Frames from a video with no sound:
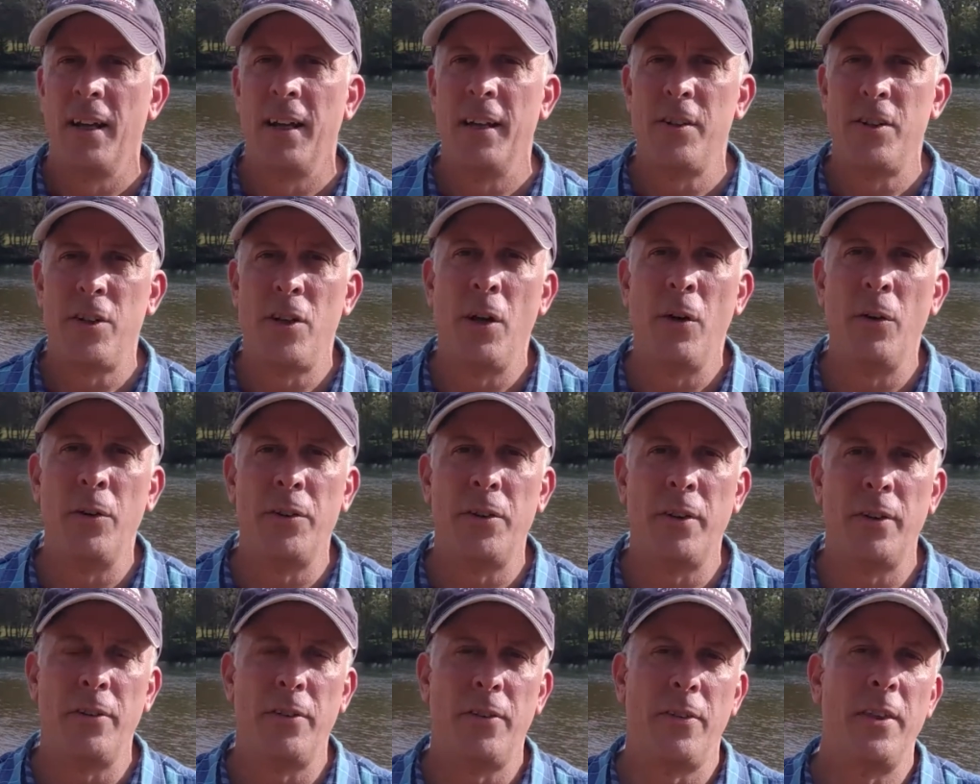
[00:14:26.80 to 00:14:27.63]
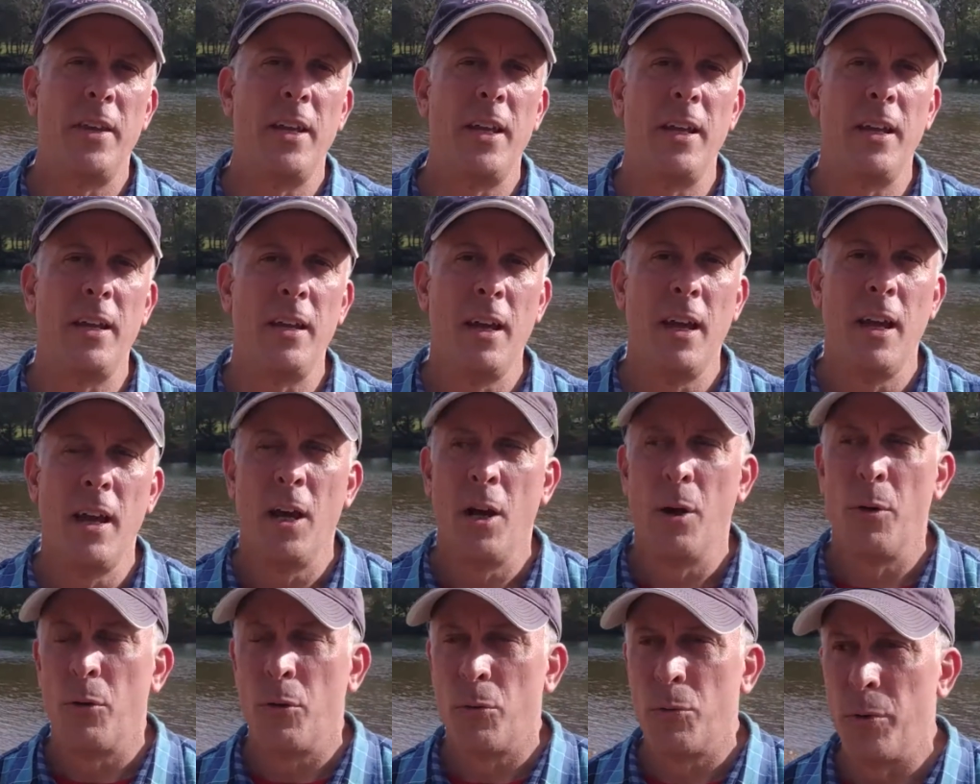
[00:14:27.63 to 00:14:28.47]
it shows us the
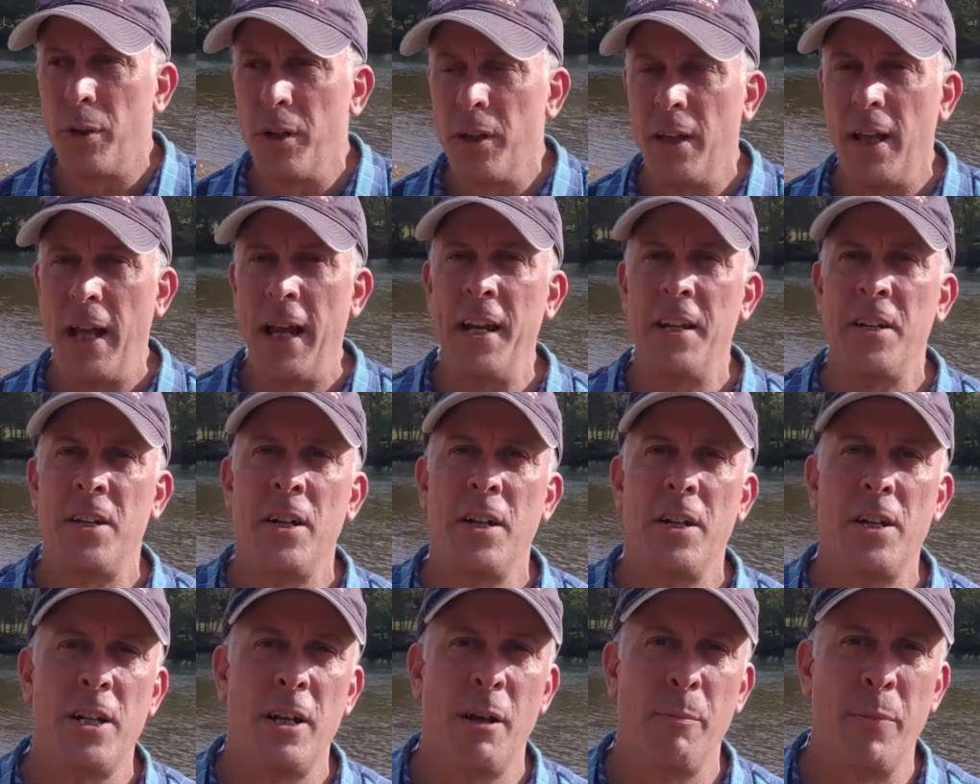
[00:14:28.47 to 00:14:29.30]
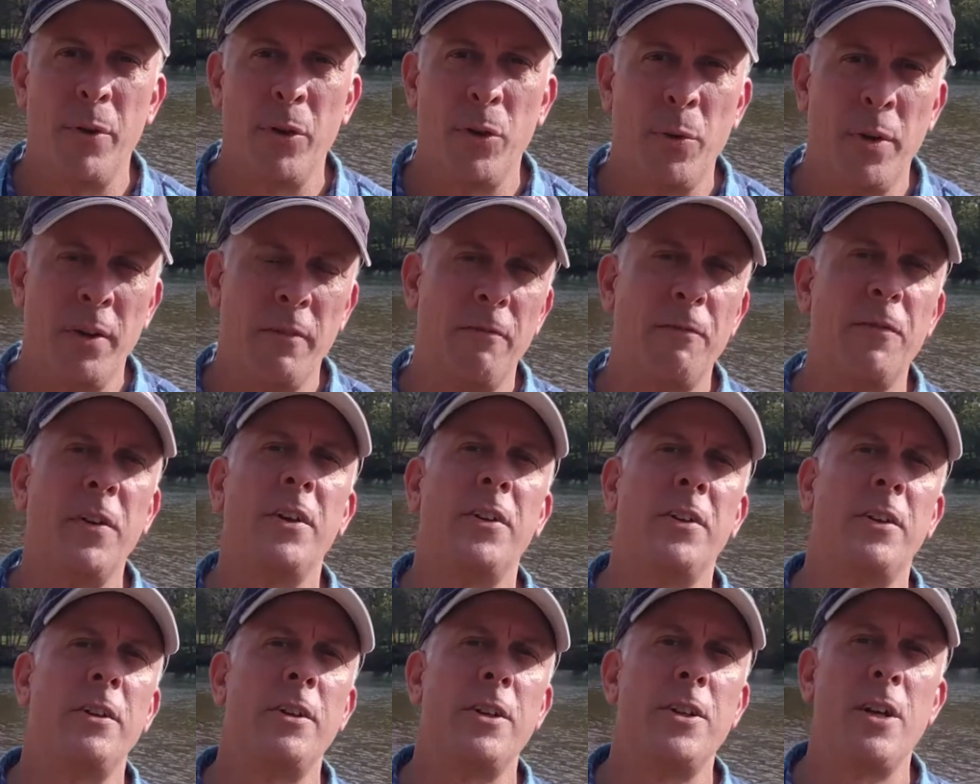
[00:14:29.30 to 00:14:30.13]
relationship between
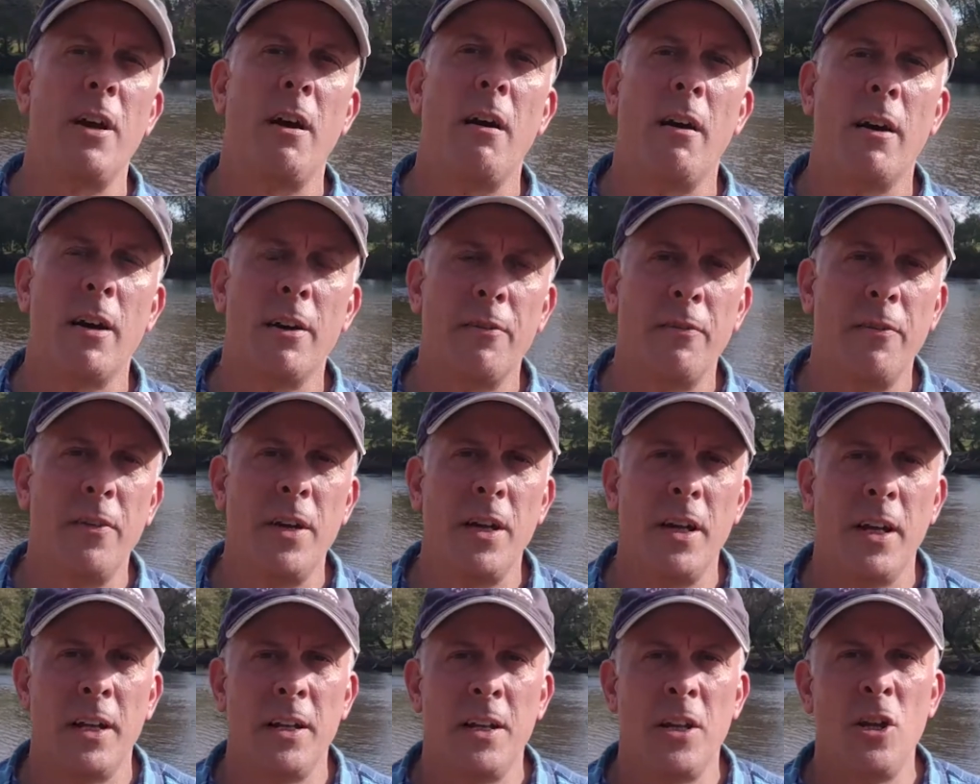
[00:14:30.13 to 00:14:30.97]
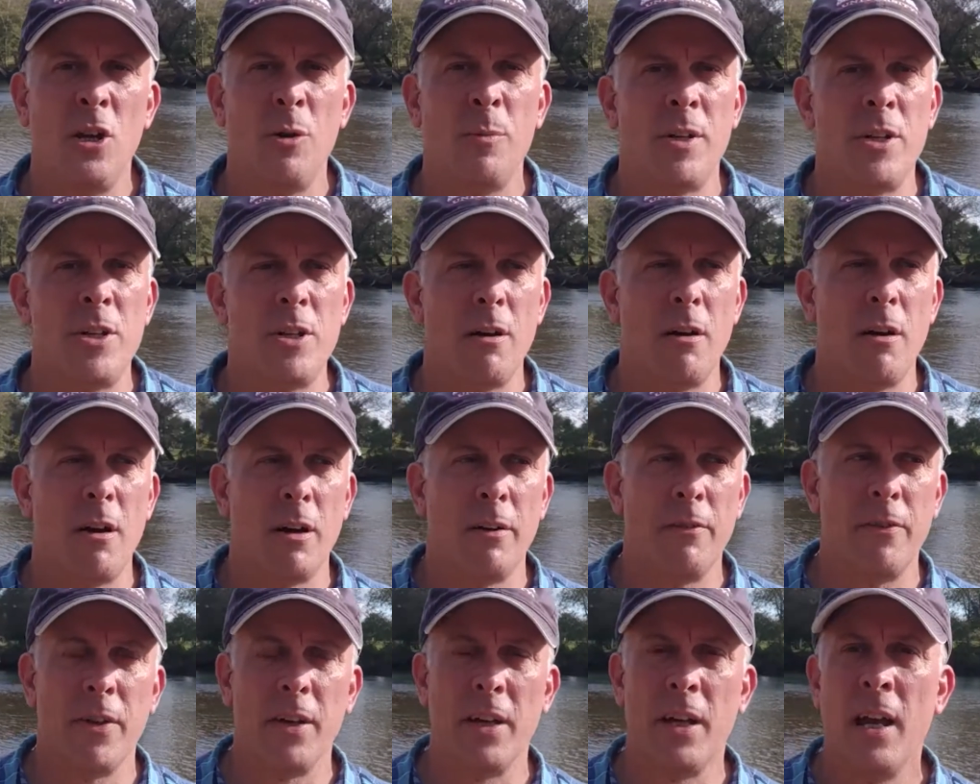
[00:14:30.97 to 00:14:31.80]
physical geography and human
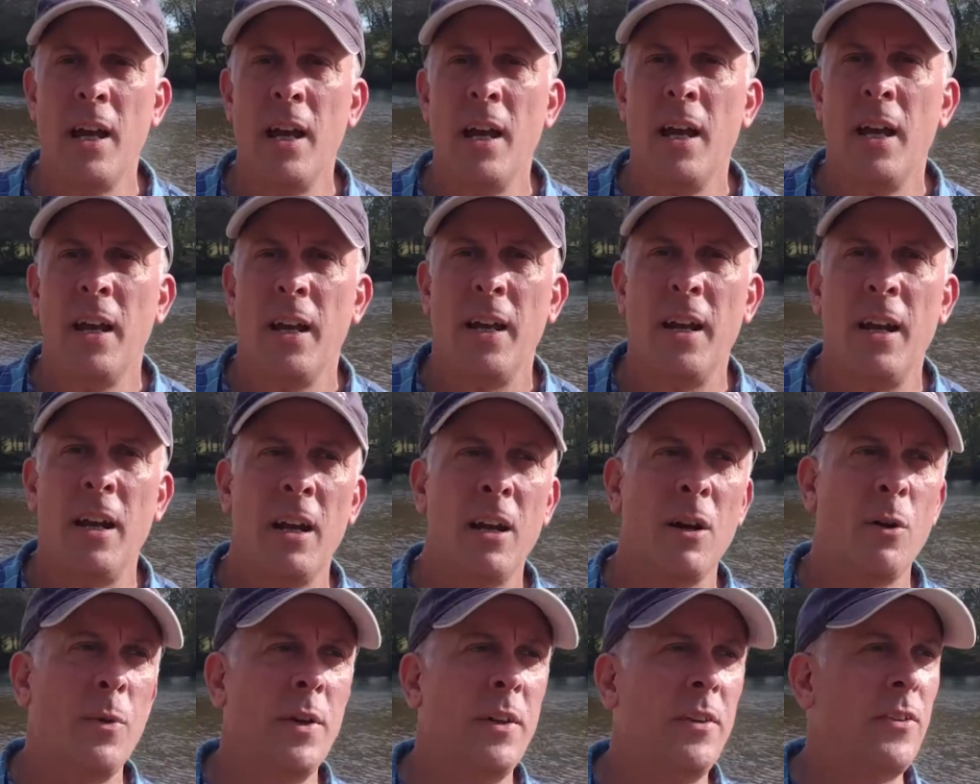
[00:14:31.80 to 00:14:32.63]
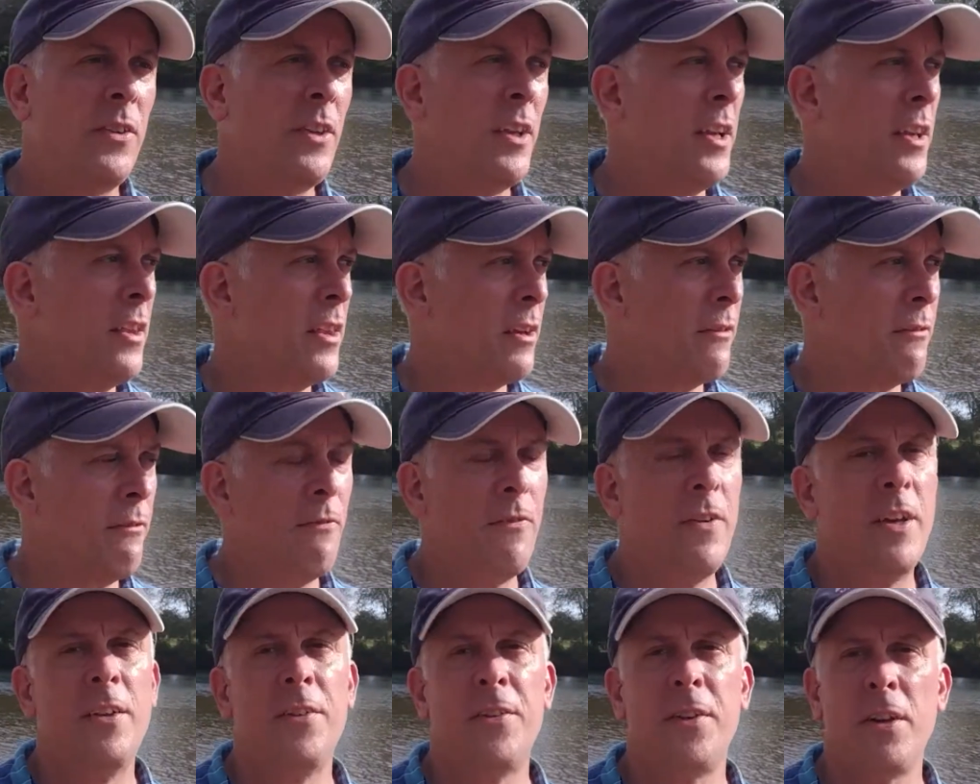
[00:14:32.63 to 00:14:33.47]
geography. Here we see the
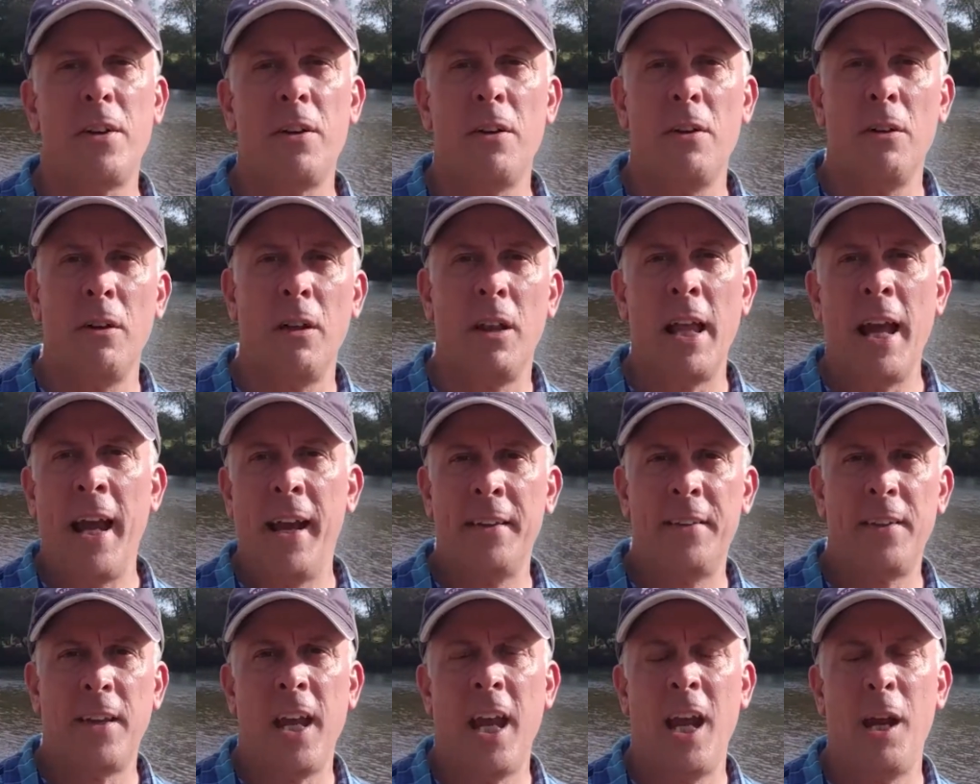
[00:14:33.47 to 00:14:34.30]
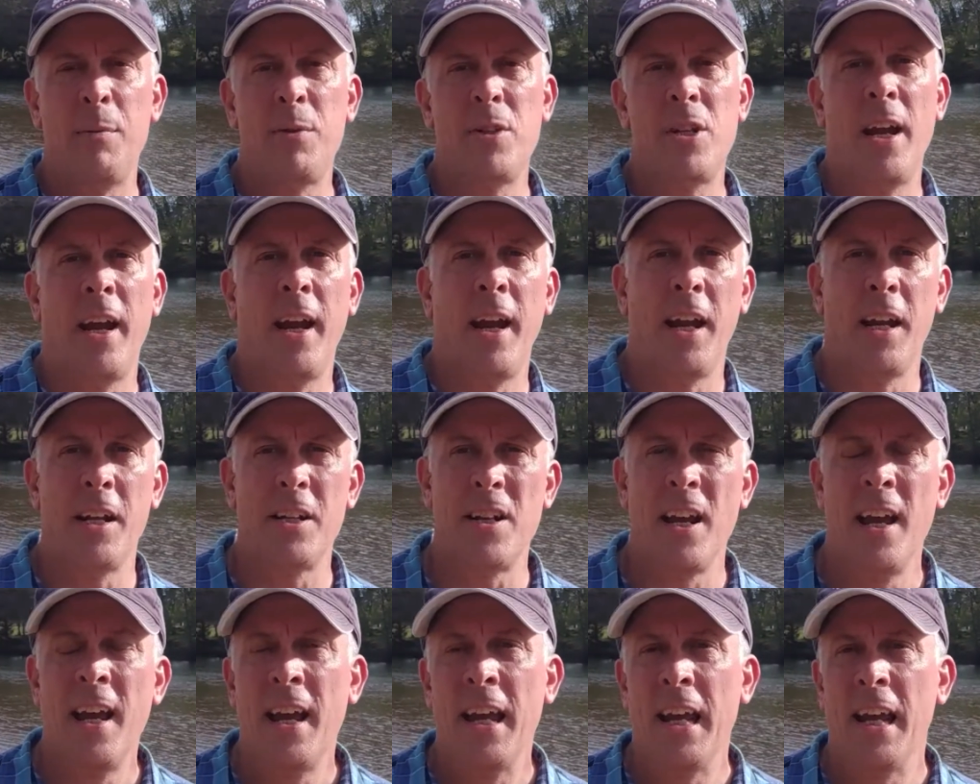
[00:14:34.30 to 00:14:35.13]
physical landscape
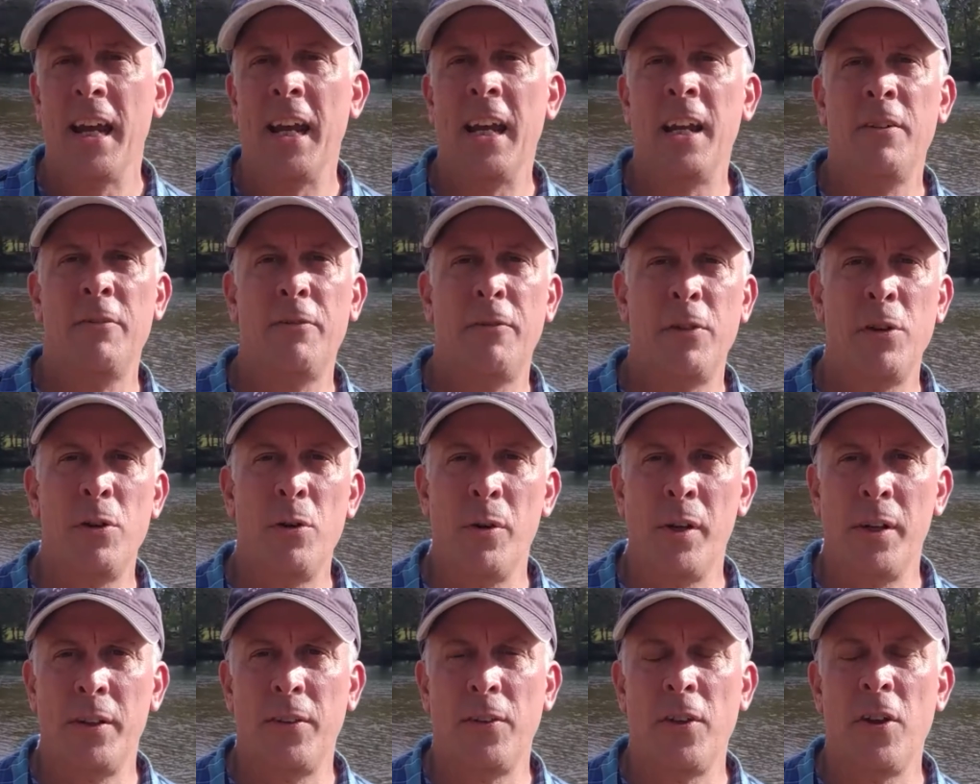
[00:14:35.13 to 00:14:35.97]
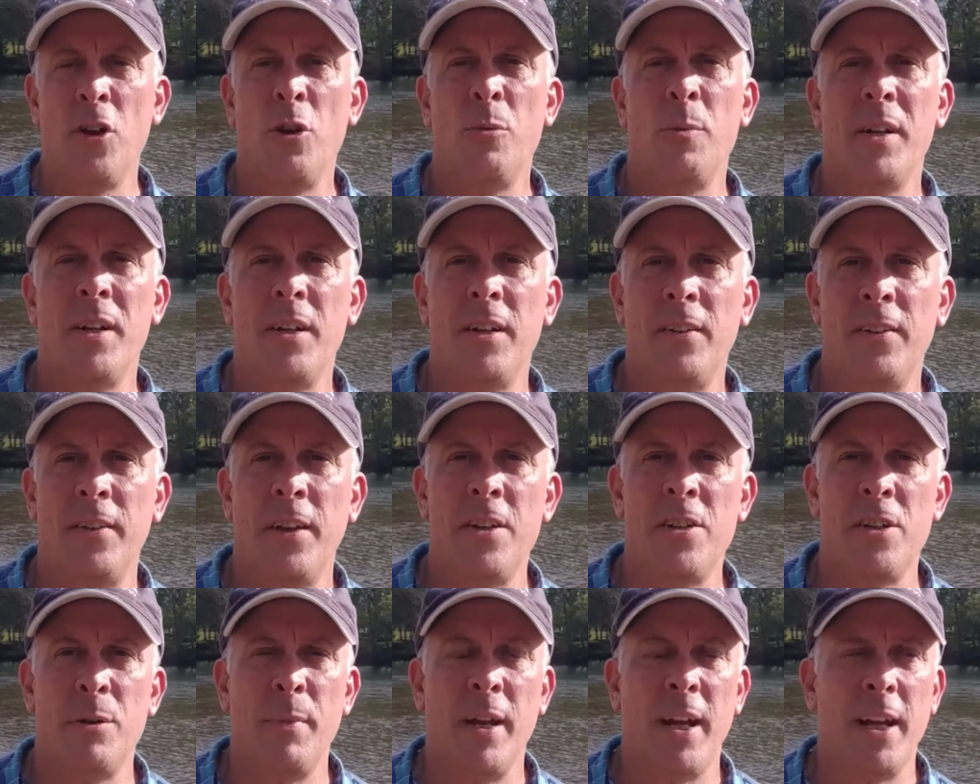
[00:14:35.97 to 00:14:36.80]
change influence human
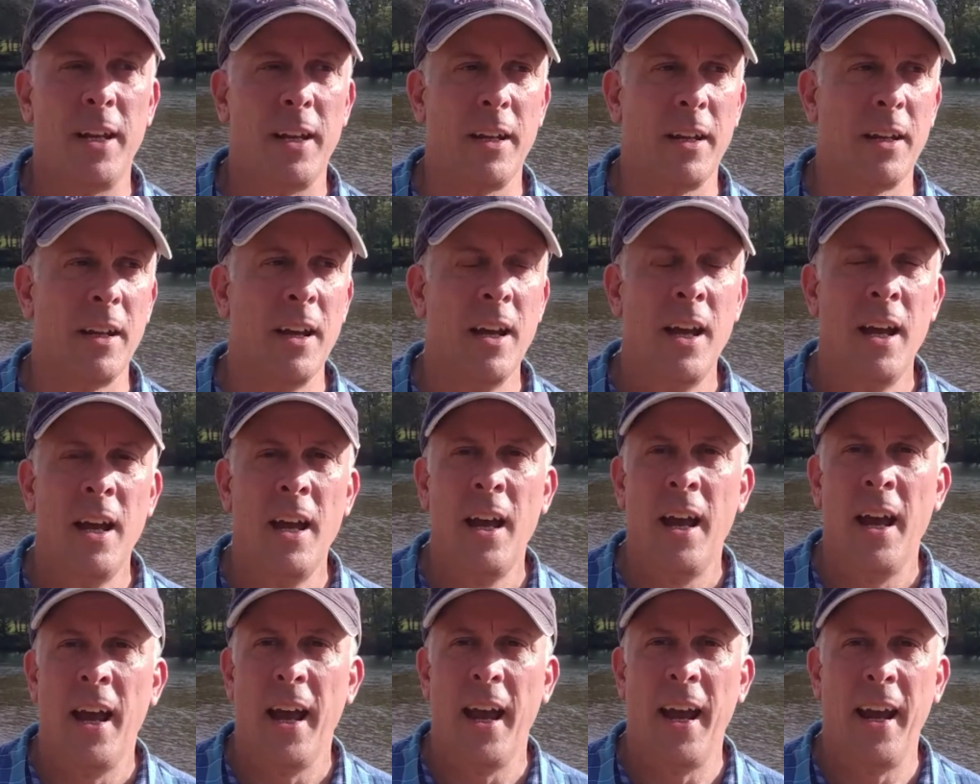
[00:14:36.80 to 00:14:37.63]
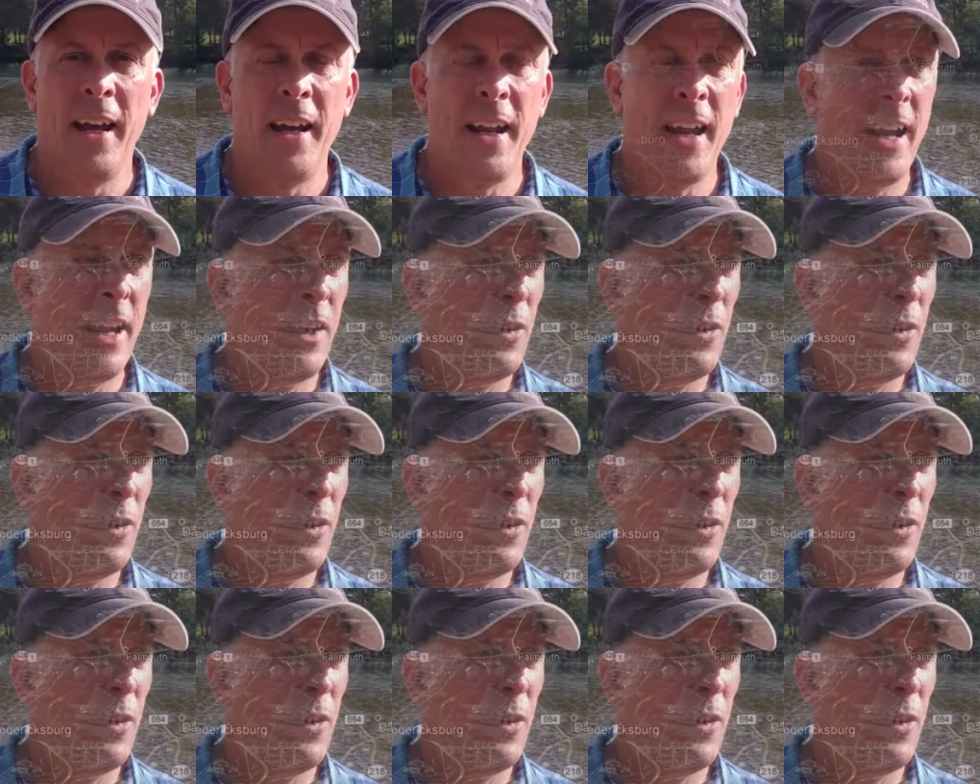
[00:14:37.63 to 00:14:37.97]
decision making. And